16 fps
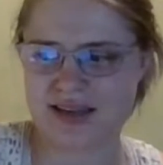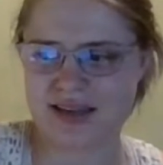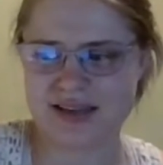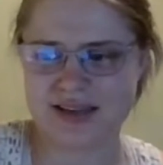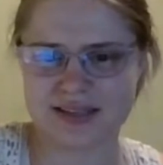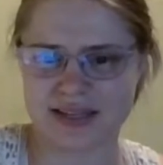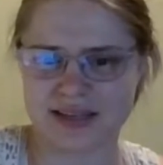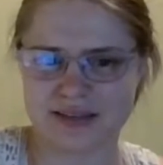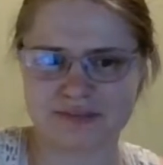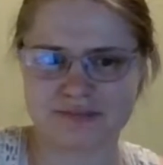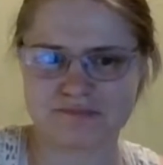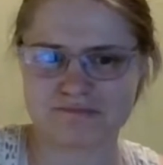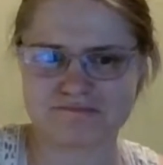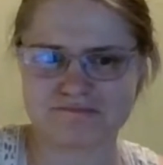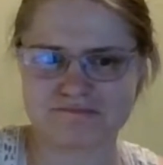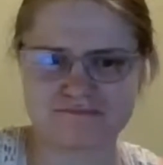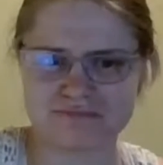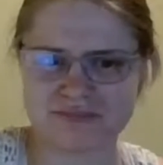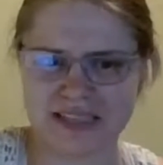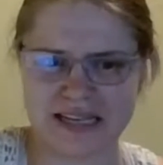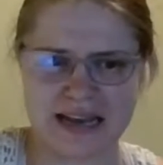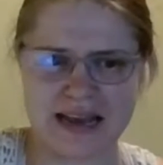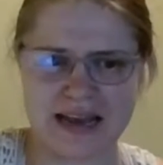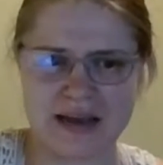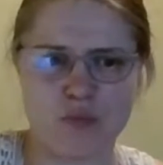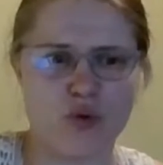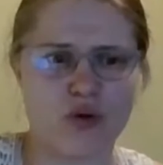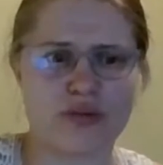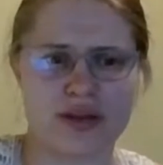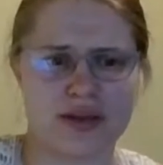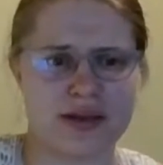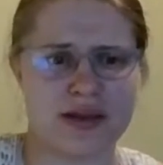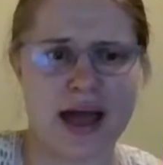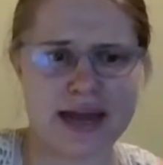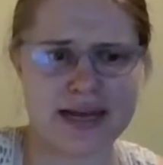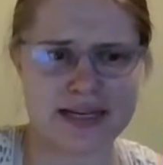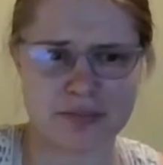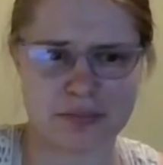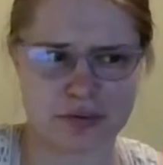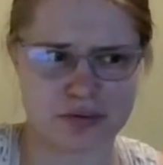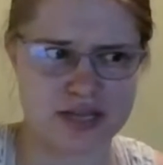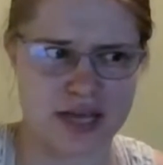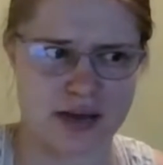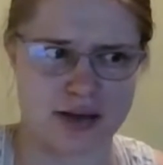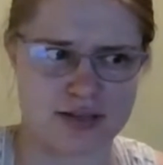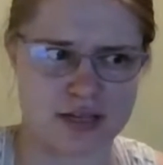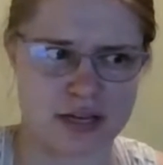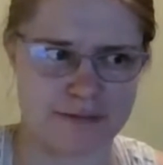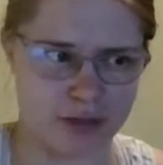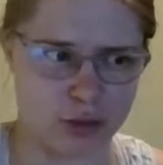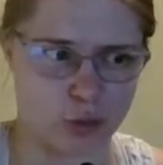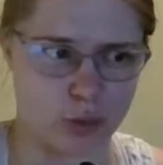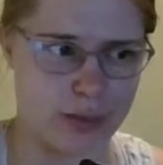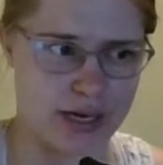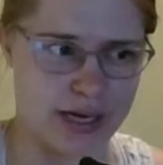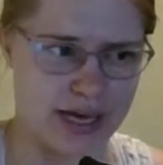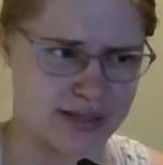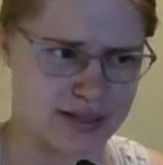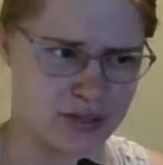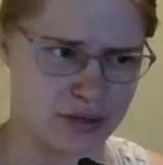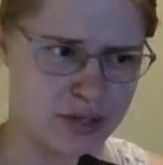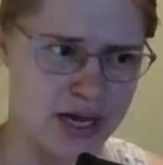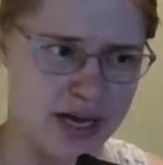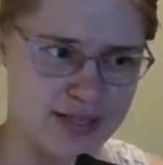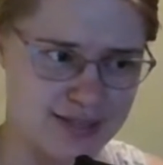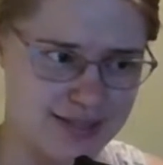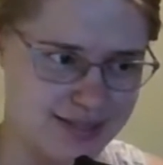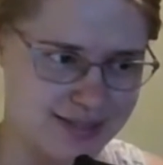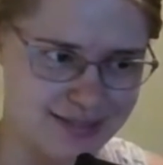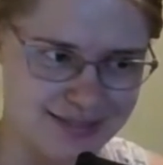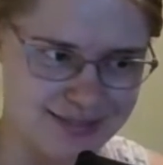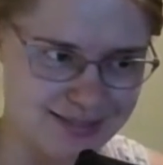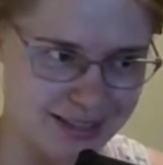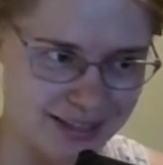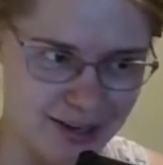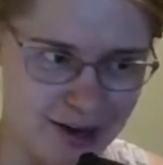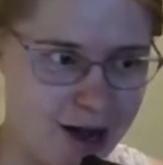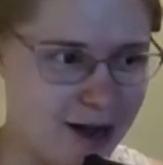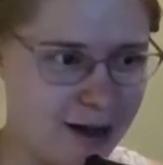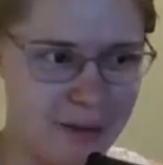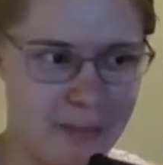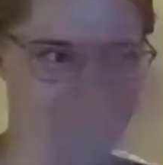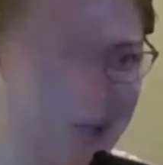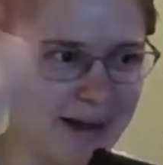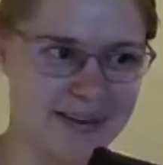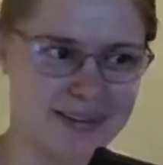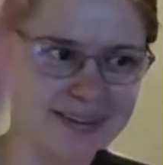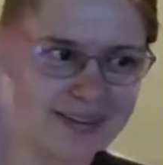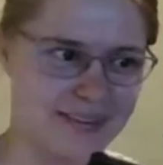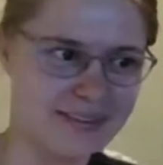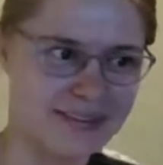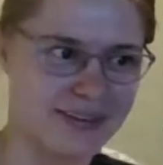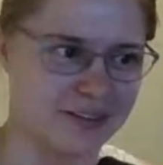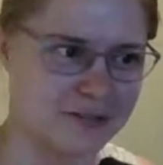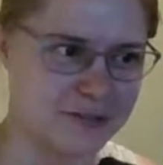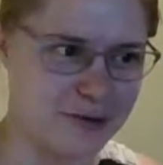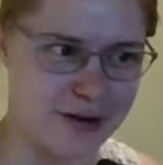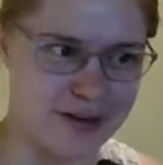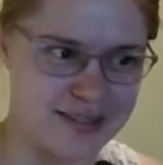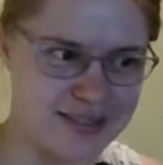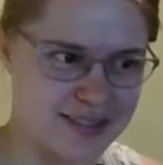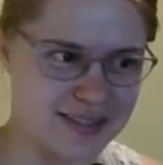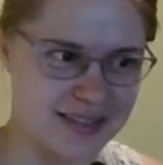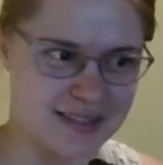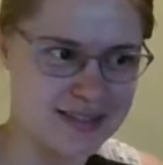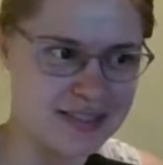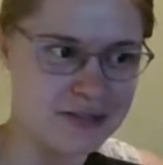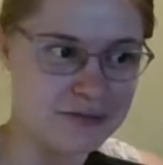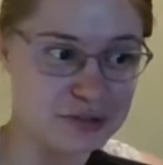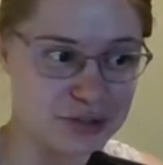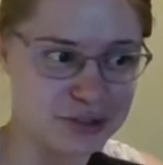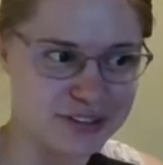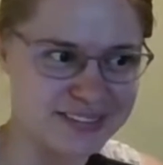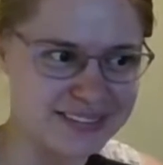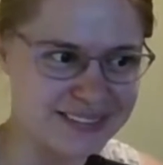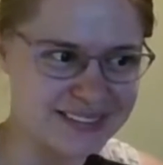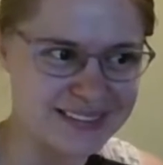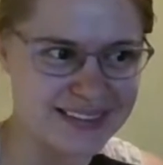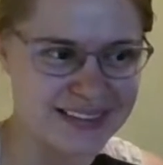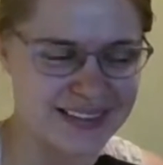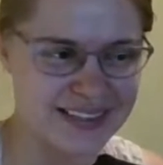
Like more than 90% of the women answered yes. Like automatically, they're like, of course, it's difficult.